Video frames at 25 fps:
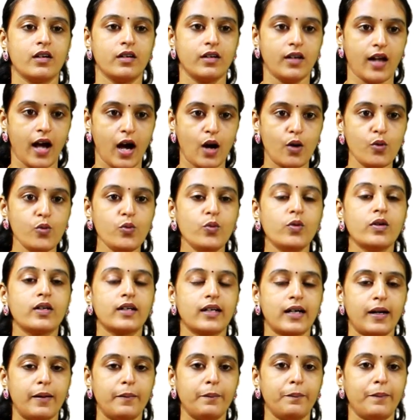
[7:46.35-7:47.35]
Now,
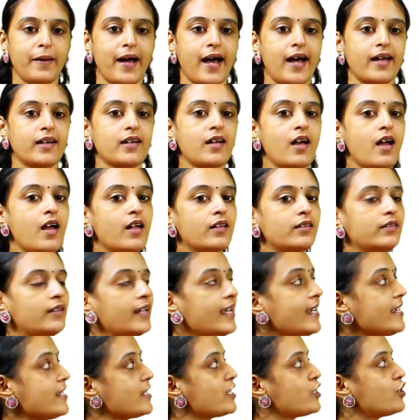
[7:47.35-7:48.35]
compare
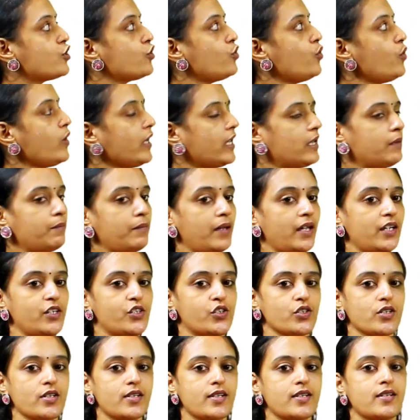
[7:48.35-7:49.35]
these two
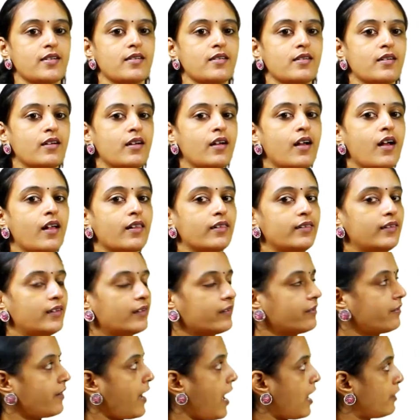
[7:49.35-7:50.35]
images,
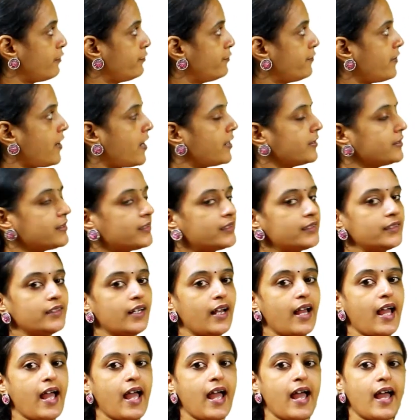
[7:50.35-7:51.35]
the grandfather
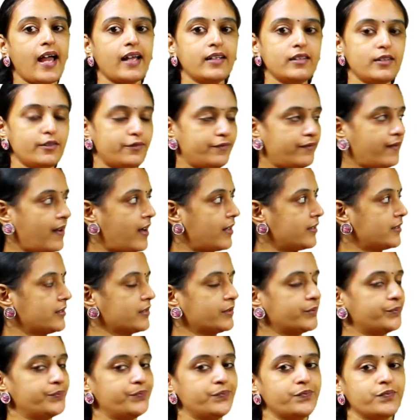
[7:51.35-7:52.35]
and the
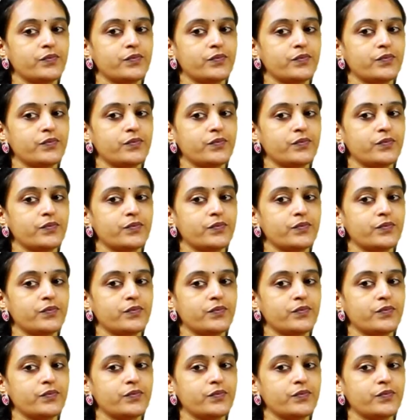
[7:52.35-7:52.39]
father.